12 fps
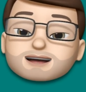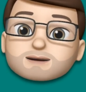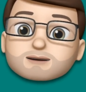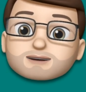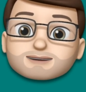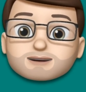
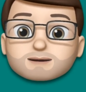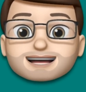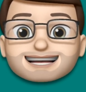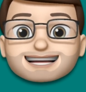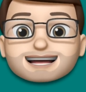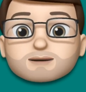but for
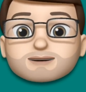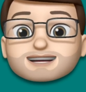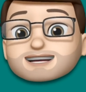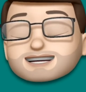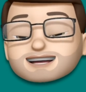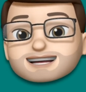me, I want
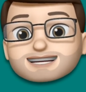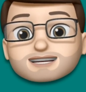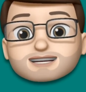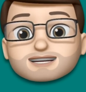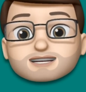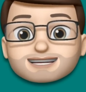to change the
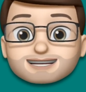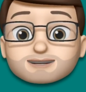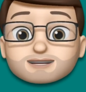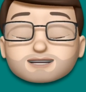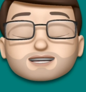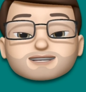strength
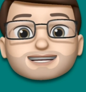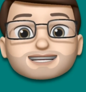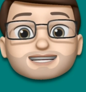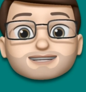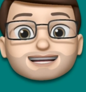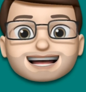of the green
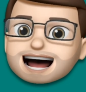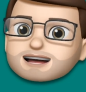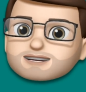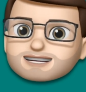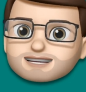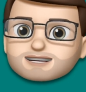screen
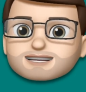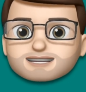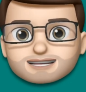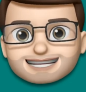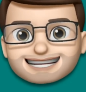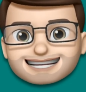ever so
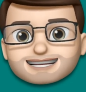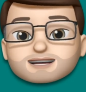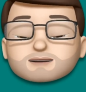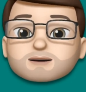slightly,